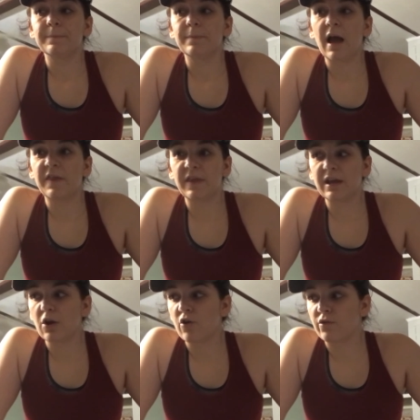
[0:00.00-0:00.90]
I
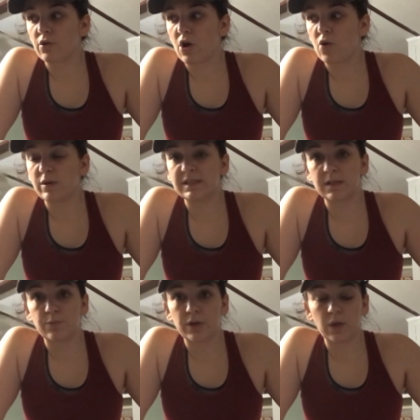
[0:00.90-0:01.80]
think overall we
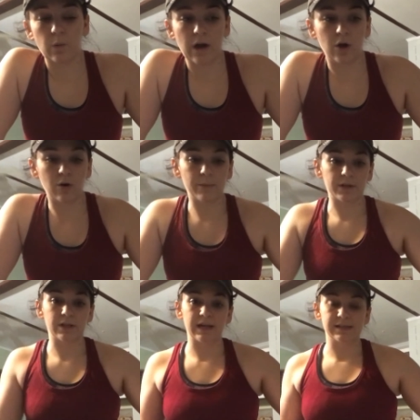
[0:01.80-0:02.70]
did pretty well. I'm
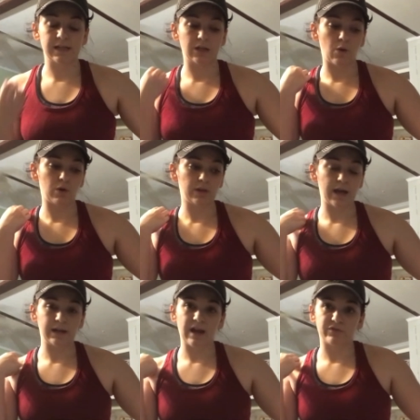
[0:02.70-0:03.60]
gonna, like I said, go
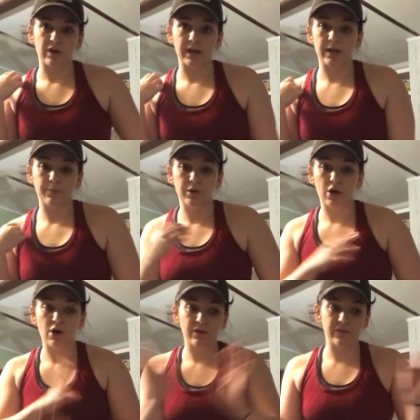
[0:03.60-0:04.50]
online after I put
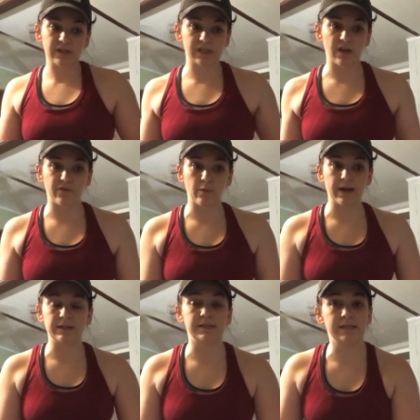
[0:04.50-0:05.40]
all of this stuff
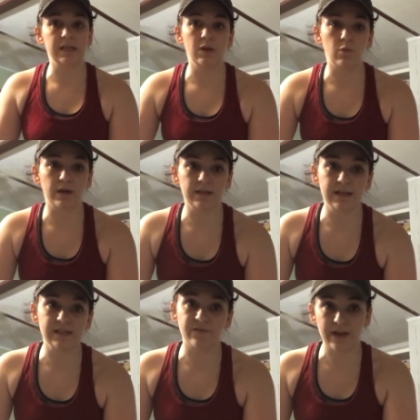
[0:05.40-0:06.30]
away and see what
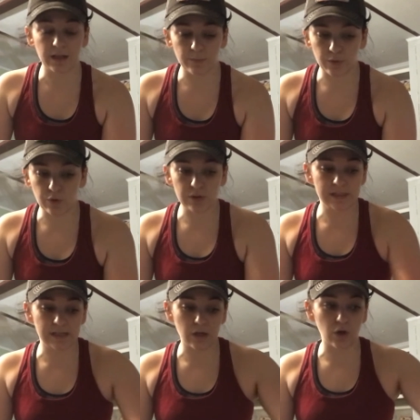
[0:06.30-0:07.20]
is available
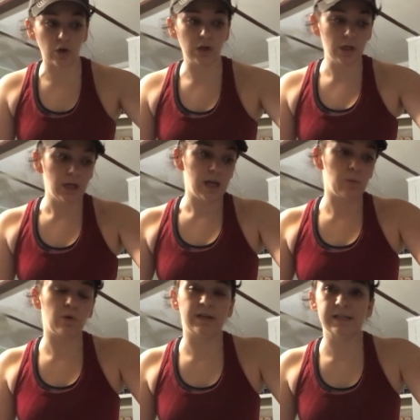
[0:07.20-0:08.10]
still
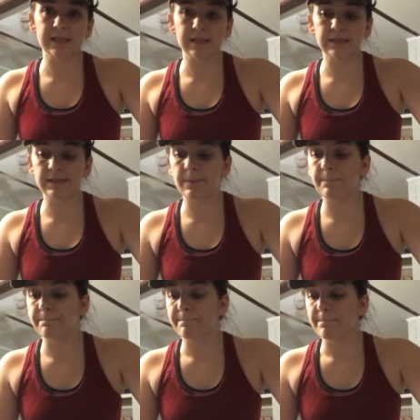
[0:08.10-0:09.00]
and what isn't.
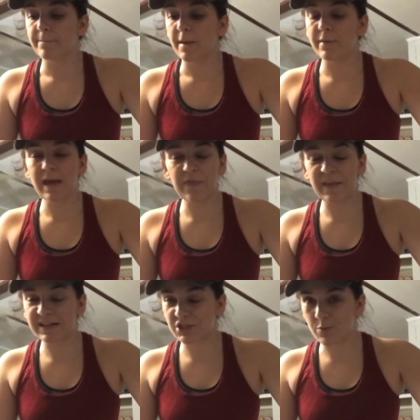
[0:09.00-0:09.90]
But yeah,
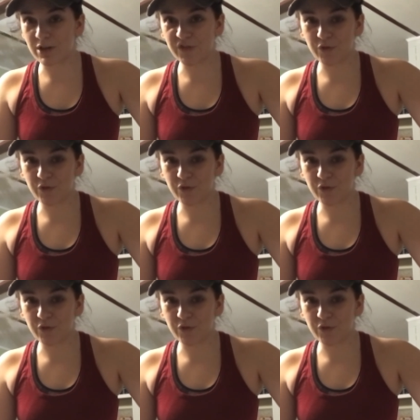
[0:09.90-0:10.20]
thanks so much for